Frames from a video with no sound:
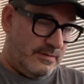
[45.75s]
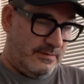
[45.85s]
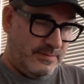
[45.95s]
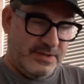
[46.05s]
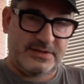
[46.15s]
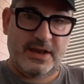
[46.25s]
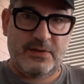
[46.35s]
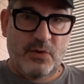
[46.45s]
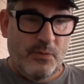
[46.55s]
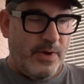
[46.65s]
there's only
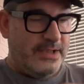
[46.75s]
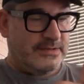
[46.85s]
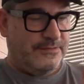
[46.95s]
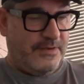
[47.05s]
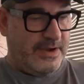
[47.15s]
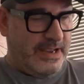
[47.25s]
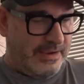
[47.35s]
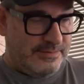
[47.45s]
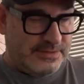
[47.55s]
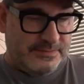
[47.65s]
one way to find out.